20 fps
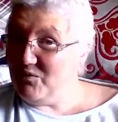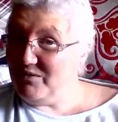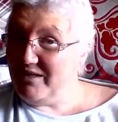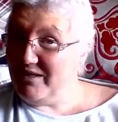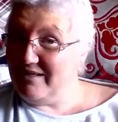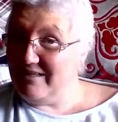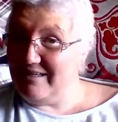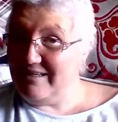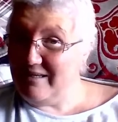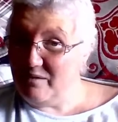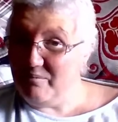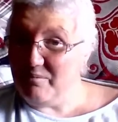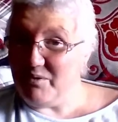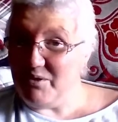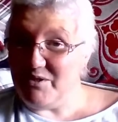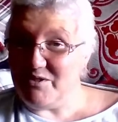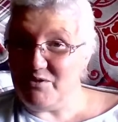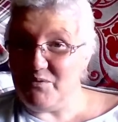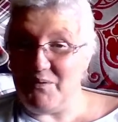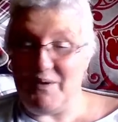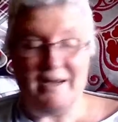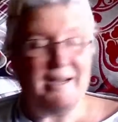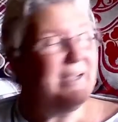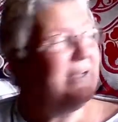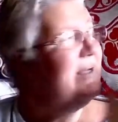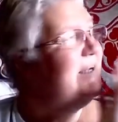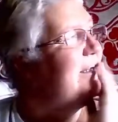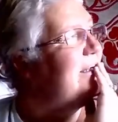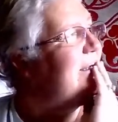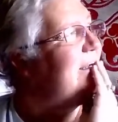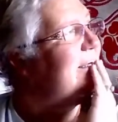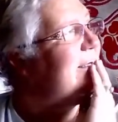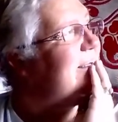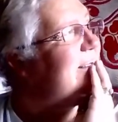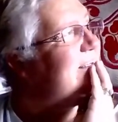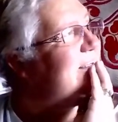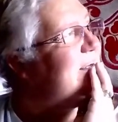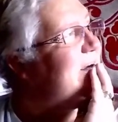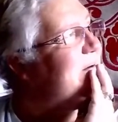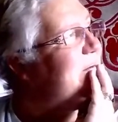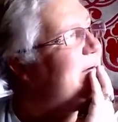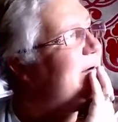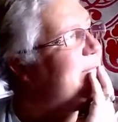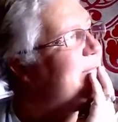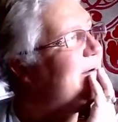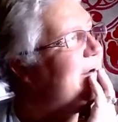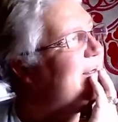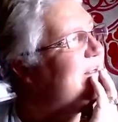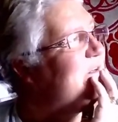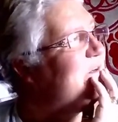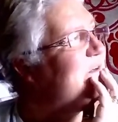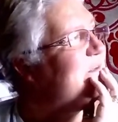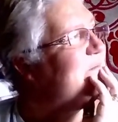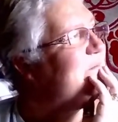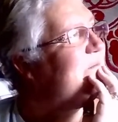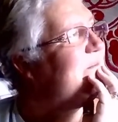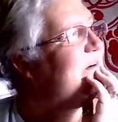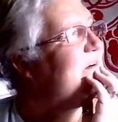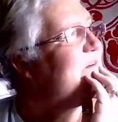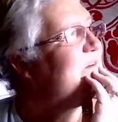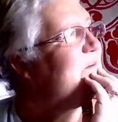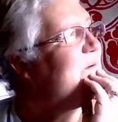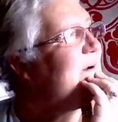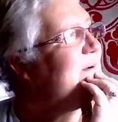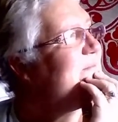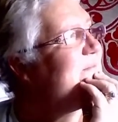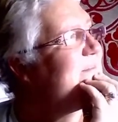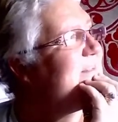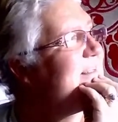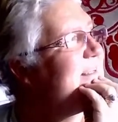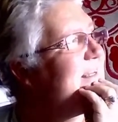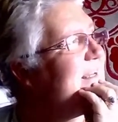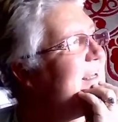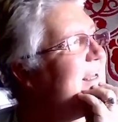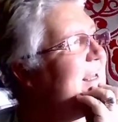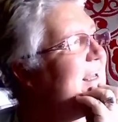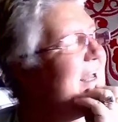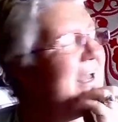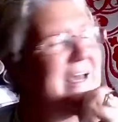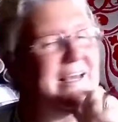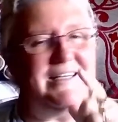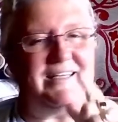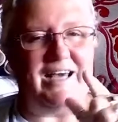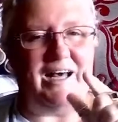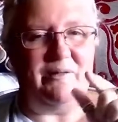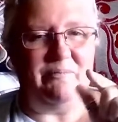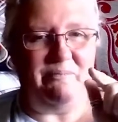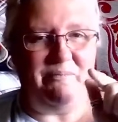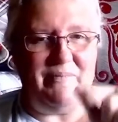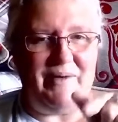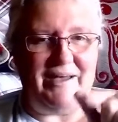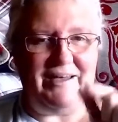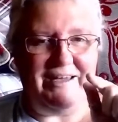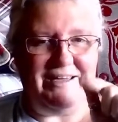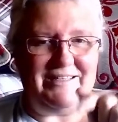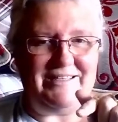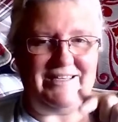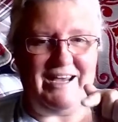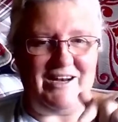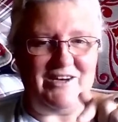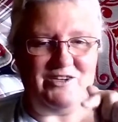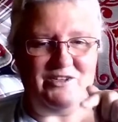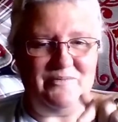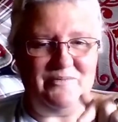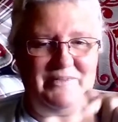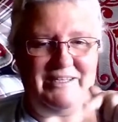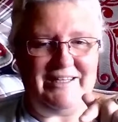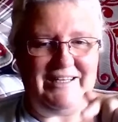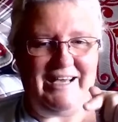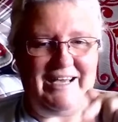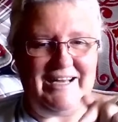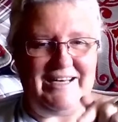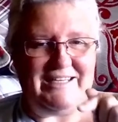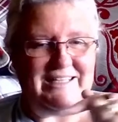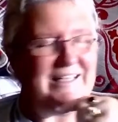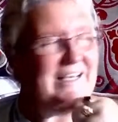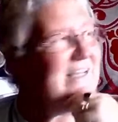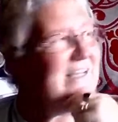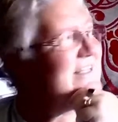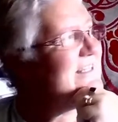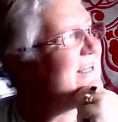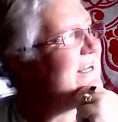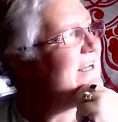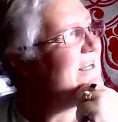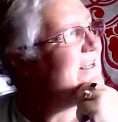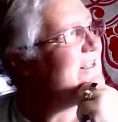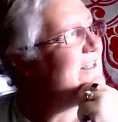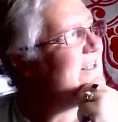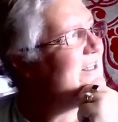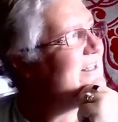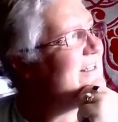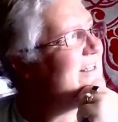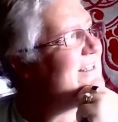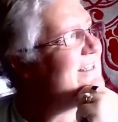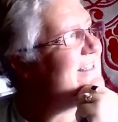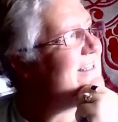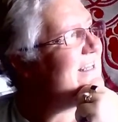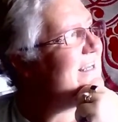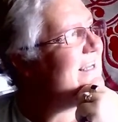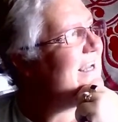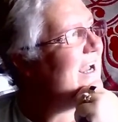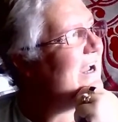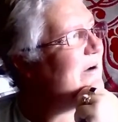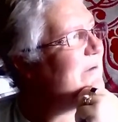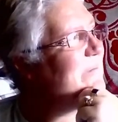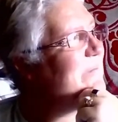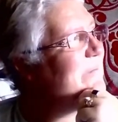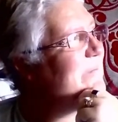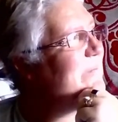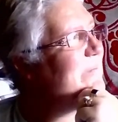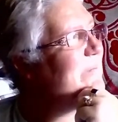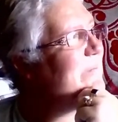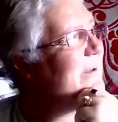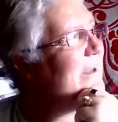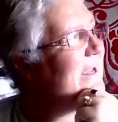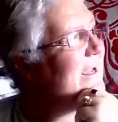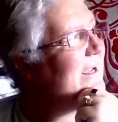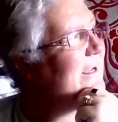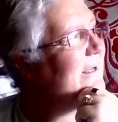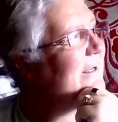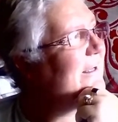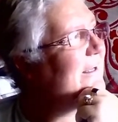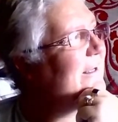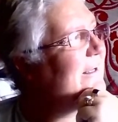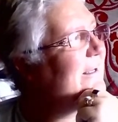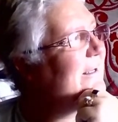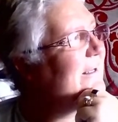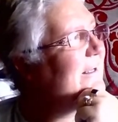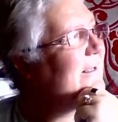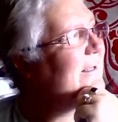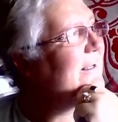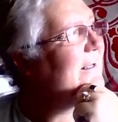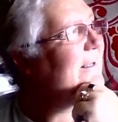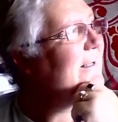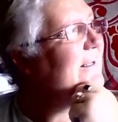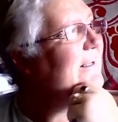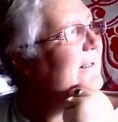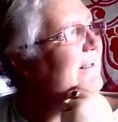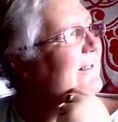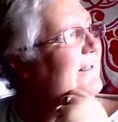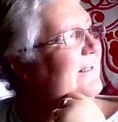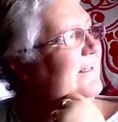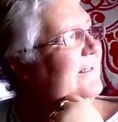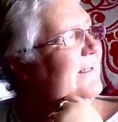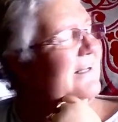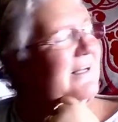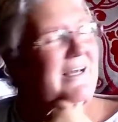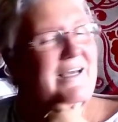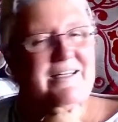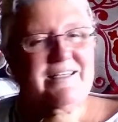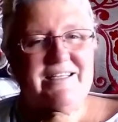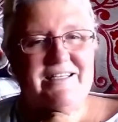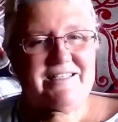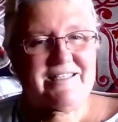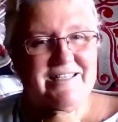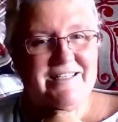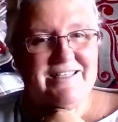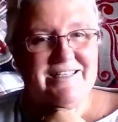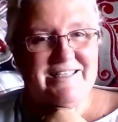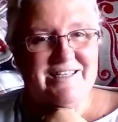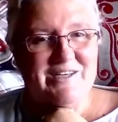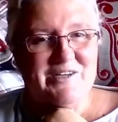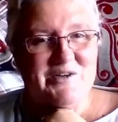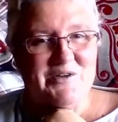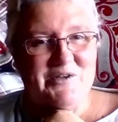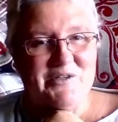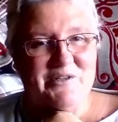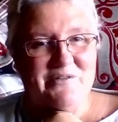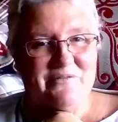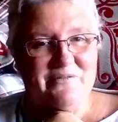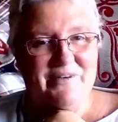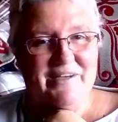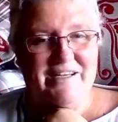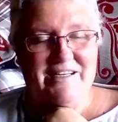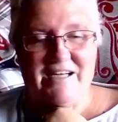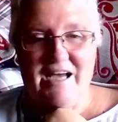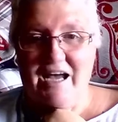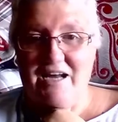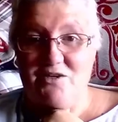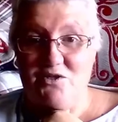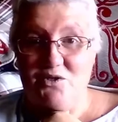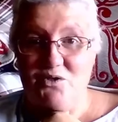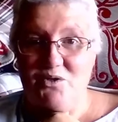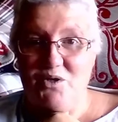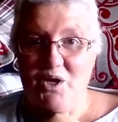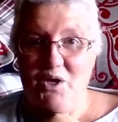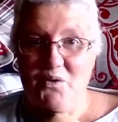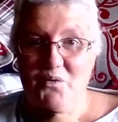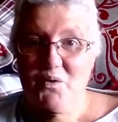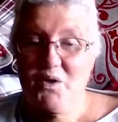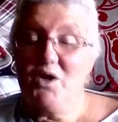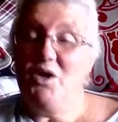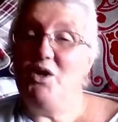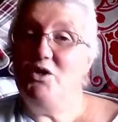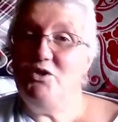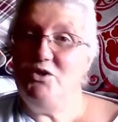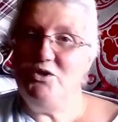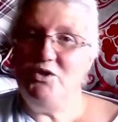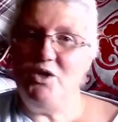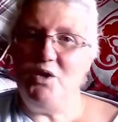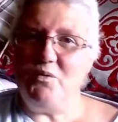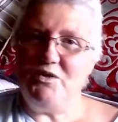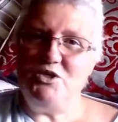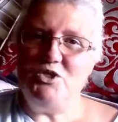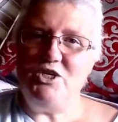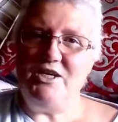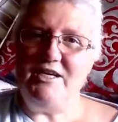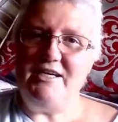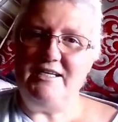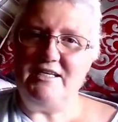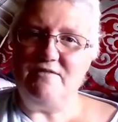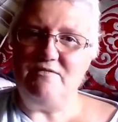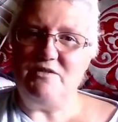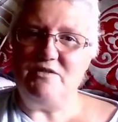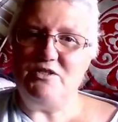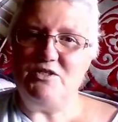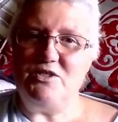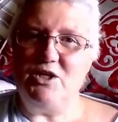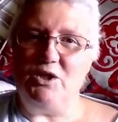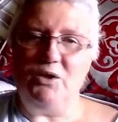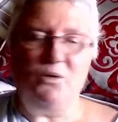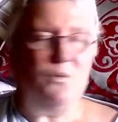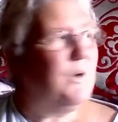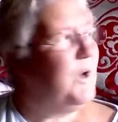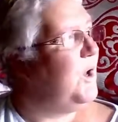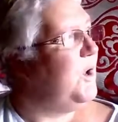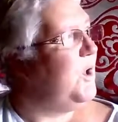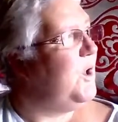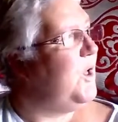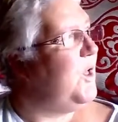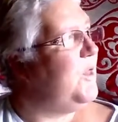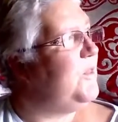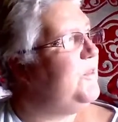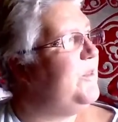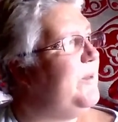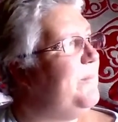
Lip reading: the other little birds away. So I took some photographs and I'll attach them to the end of this so you can see how big the lad is that's sitting on the feeder. And do you know what the cheeky devils do? The